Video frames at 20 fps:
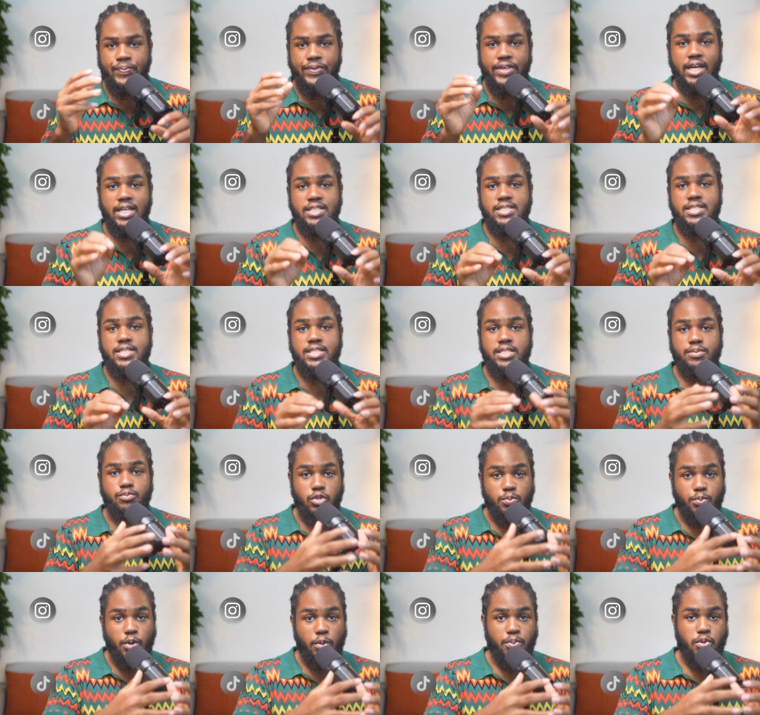He has his team
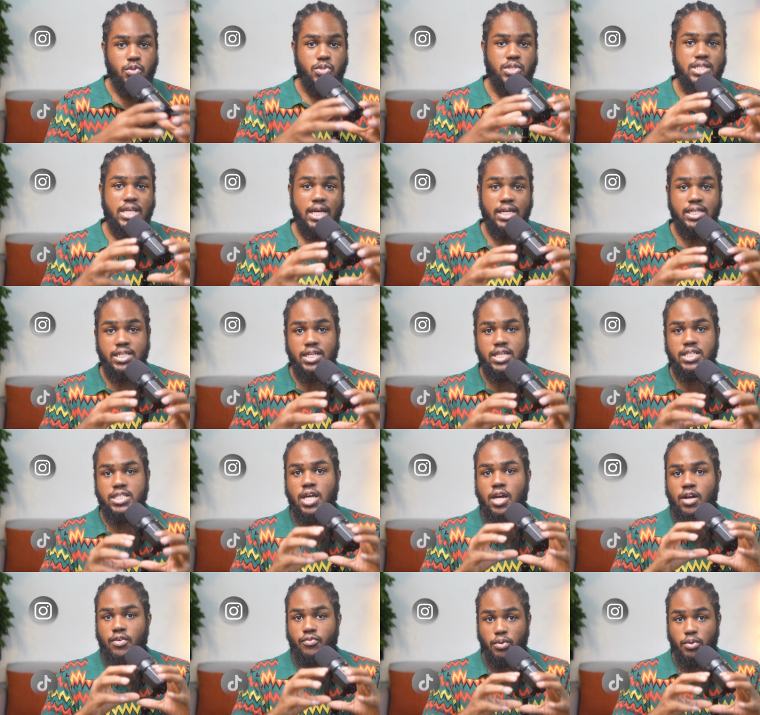repurpose his ideas